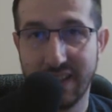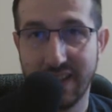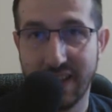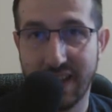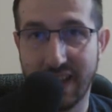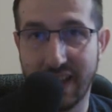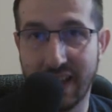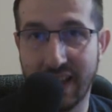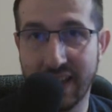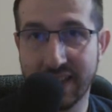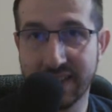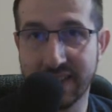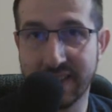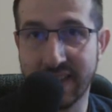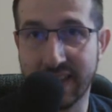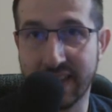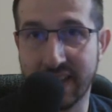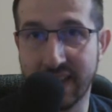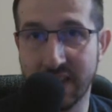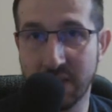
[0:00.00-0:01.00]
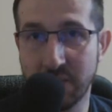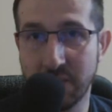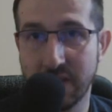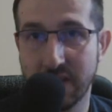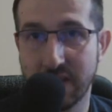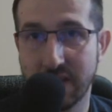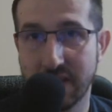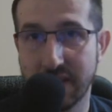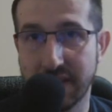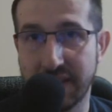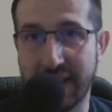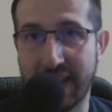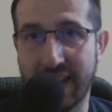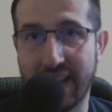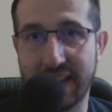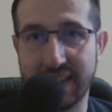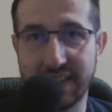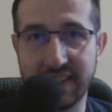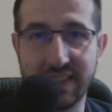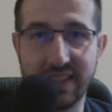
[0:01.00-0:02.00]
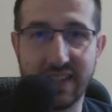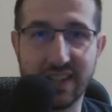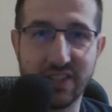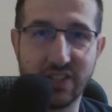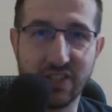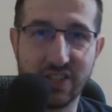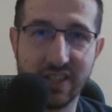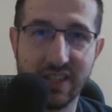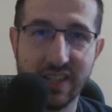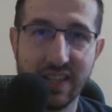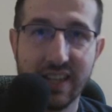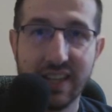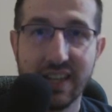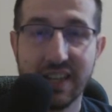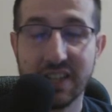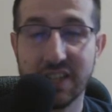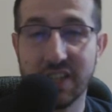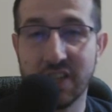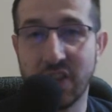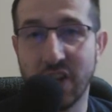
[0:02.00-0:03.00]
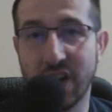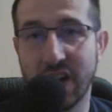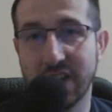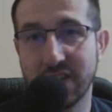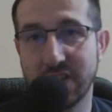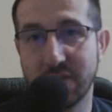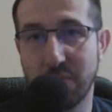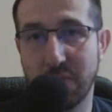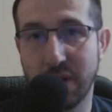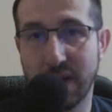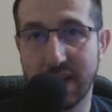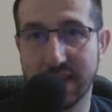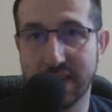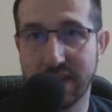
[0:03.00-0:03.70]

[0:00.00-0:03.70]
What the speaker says: And did I get him? Nah, he dodged. He dodged, but